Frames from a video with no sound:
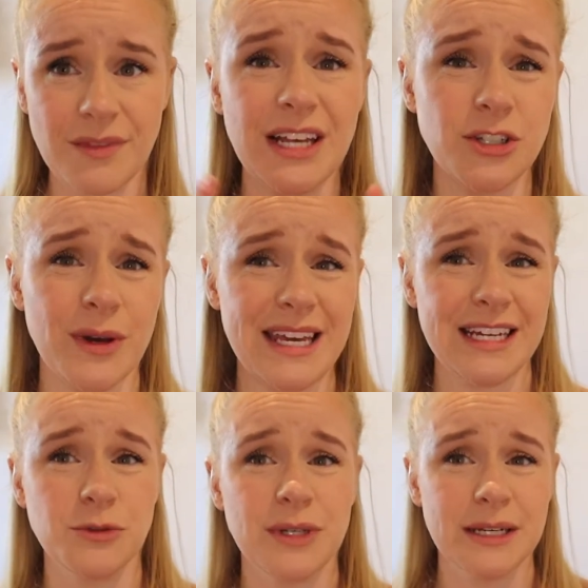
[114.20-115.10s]
So I think
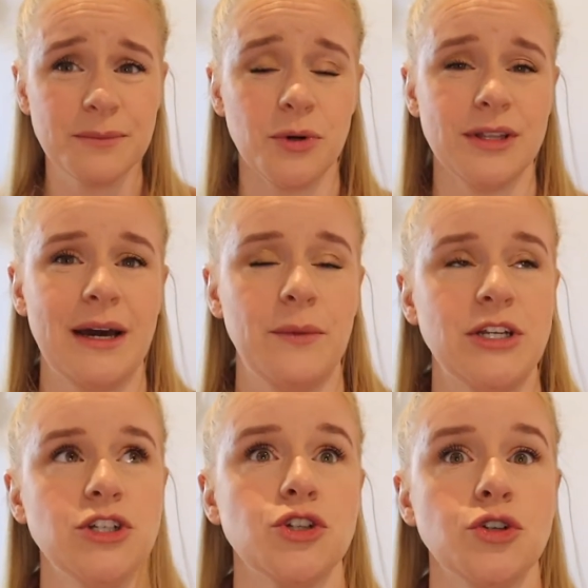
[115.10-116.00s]
it's really important that
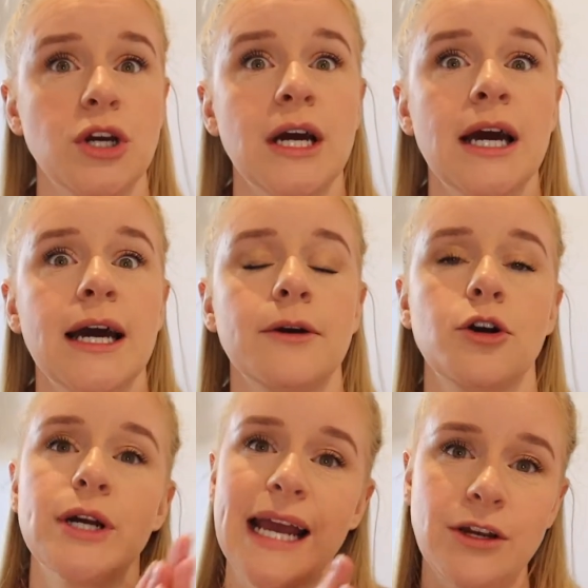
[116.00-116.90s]
when you do
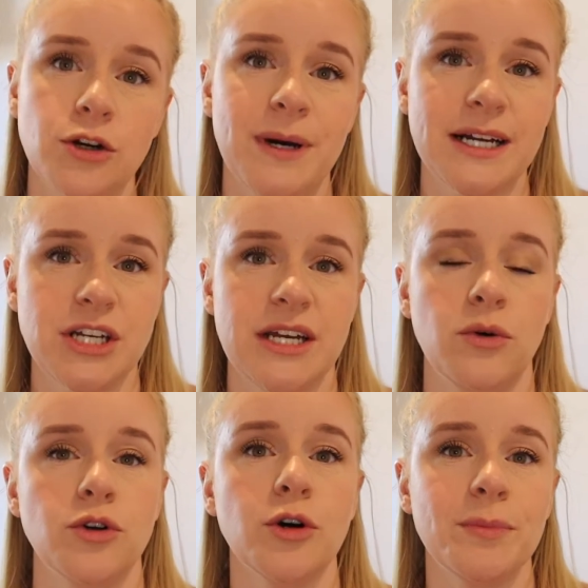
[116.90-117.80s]
create your budget
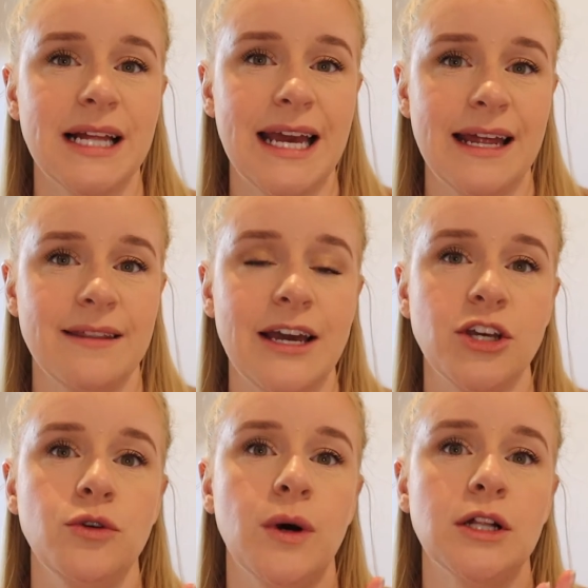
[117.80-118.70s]
or your plan, that
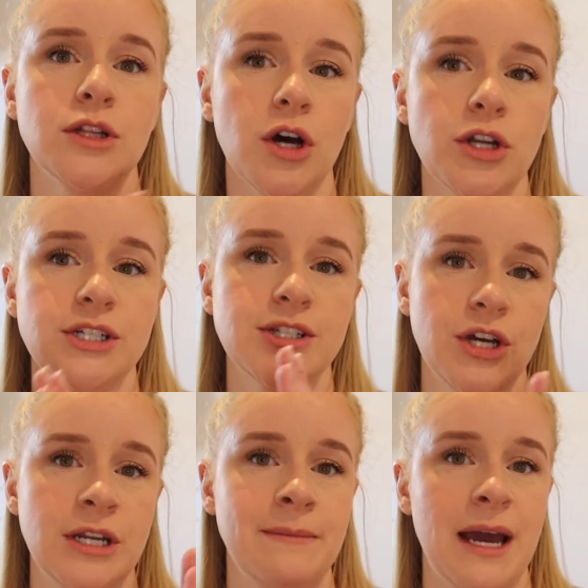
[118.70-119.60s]
you allot a
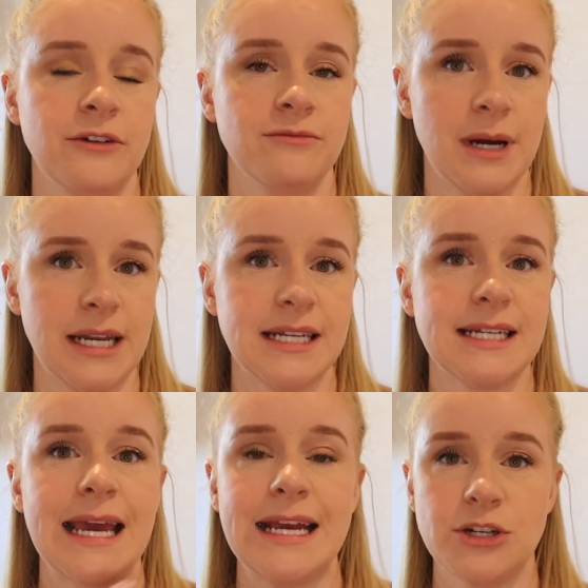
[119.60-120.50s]
certain amount of money
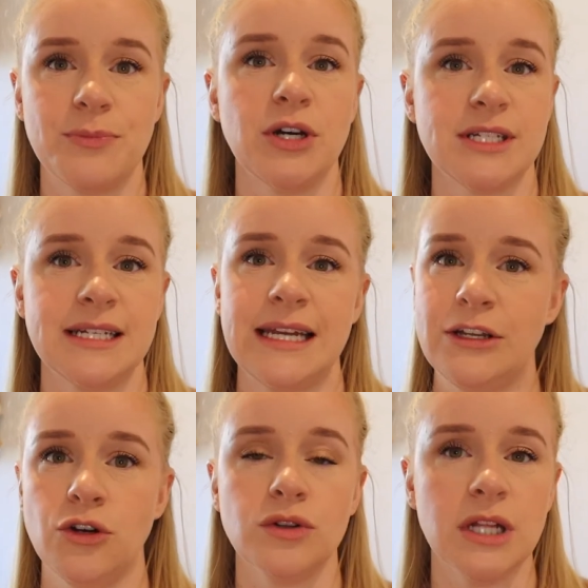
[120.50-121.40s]
to each person
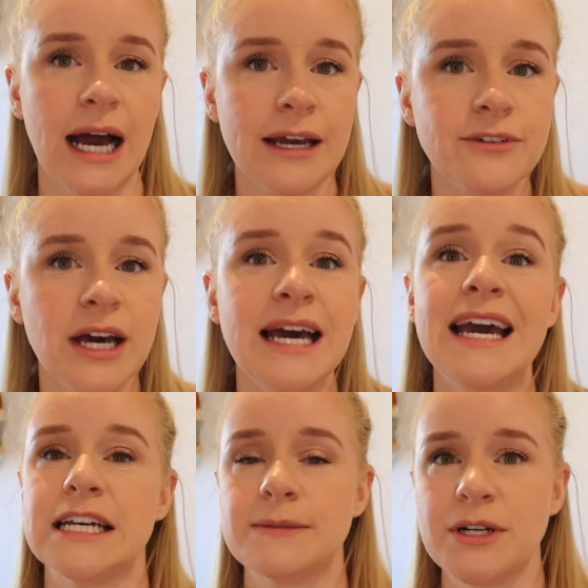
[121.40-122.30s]
in your life,
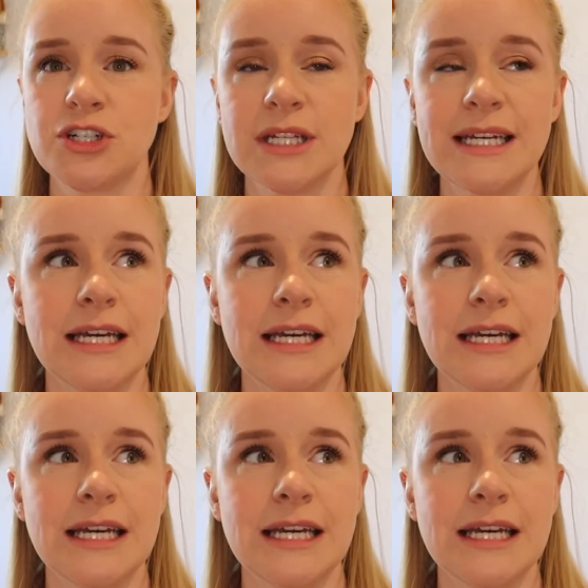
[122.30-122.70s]
especially